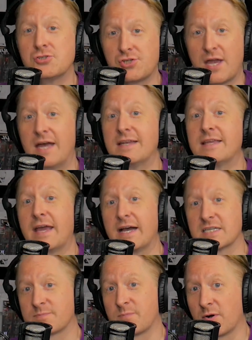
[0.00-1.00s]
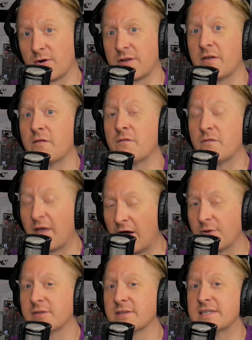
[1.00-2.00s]
Shad Gaspard
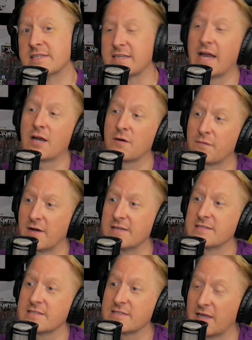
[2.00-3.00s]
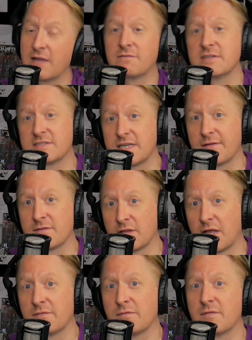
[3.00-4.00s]
valiantly sacrificed his life to save the
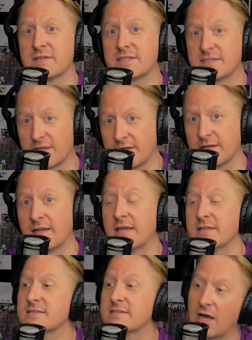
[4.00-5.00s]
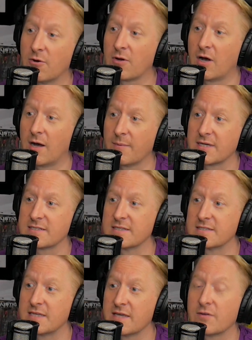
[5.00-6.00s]
life of his son, and Scout Comics
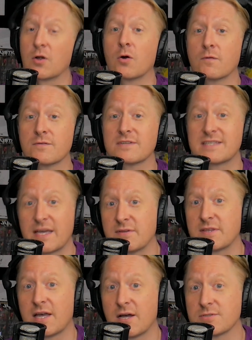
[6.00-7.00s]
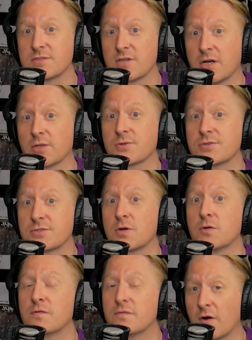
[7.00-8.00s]
has given over $7,000
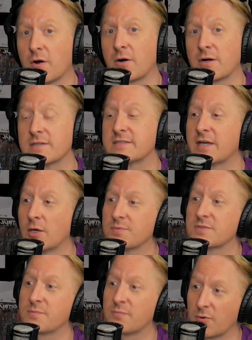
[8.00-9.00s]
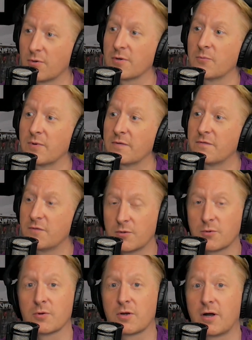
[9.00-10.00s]
so far to help support with
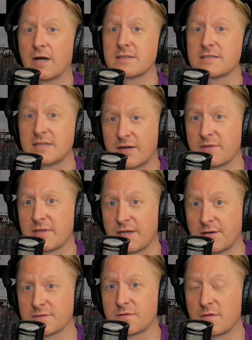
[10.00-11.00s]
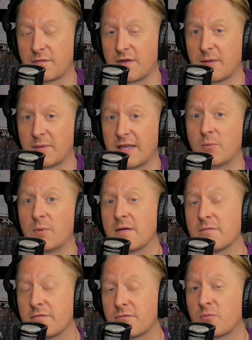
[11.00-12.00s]
funeral costs and everything else for the family. And we
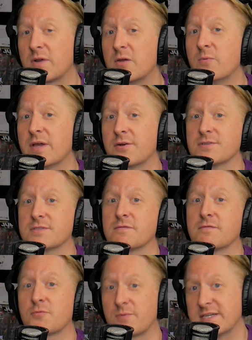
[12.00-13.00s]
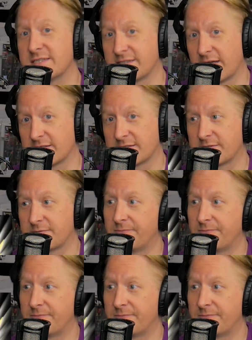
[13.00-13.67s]
have 3 winners of 3 sets.